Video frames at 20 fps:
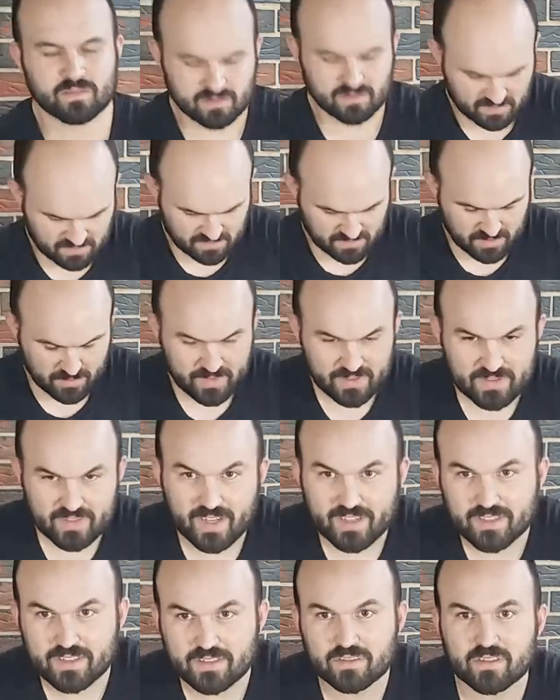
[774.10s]
Simmons, I
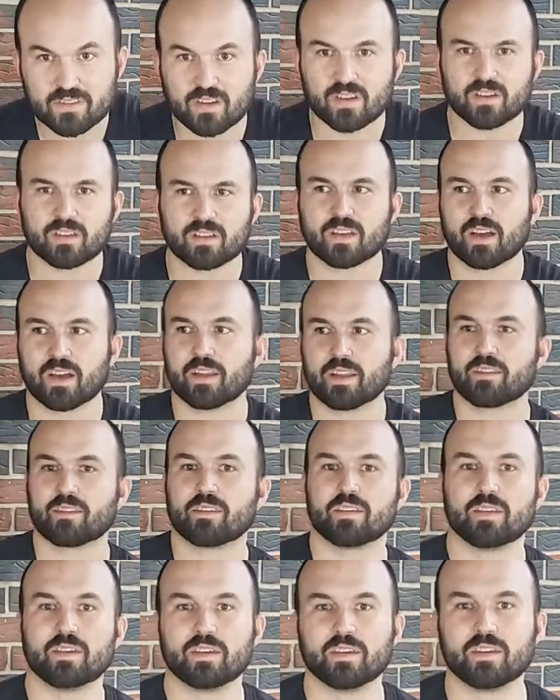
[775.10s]
just got
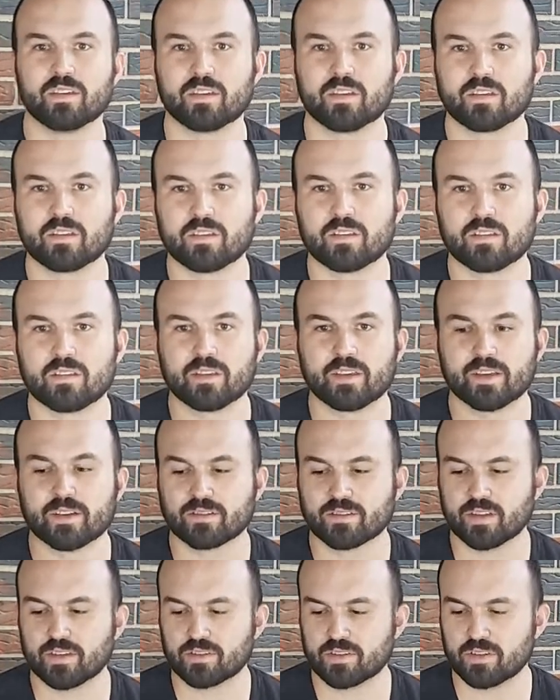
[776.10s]
the gear
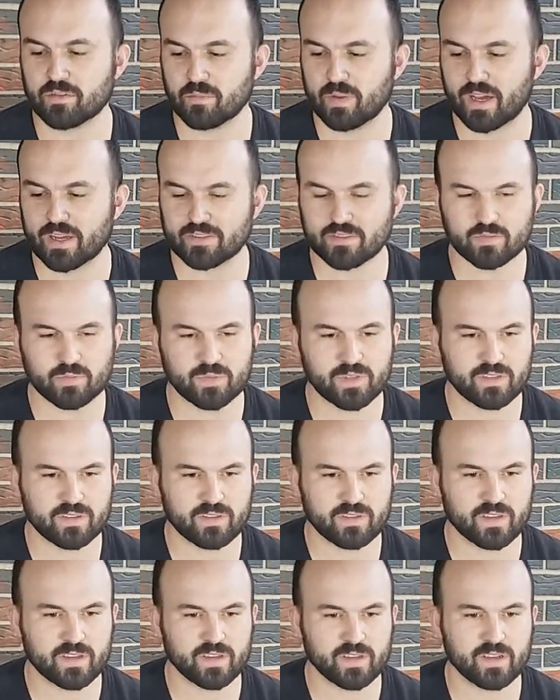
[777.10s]
set shipped back to me,
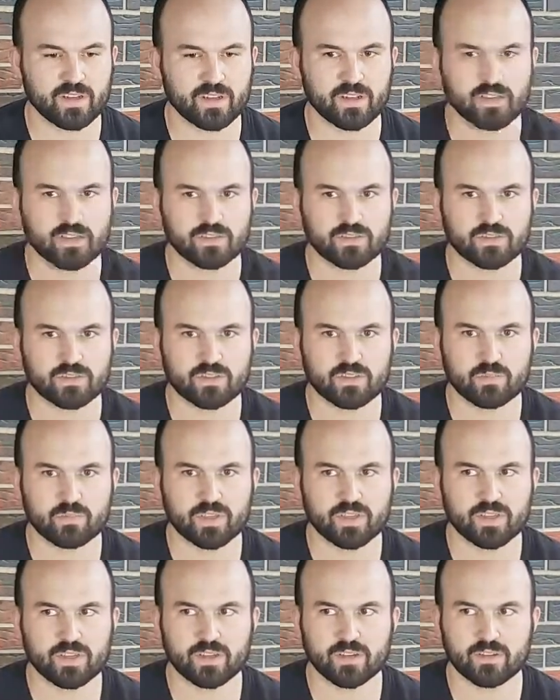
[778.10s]
and it should
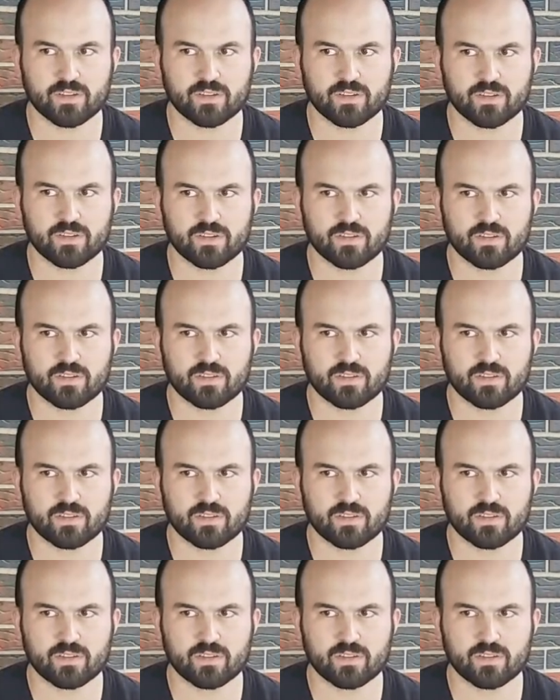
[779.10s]
be here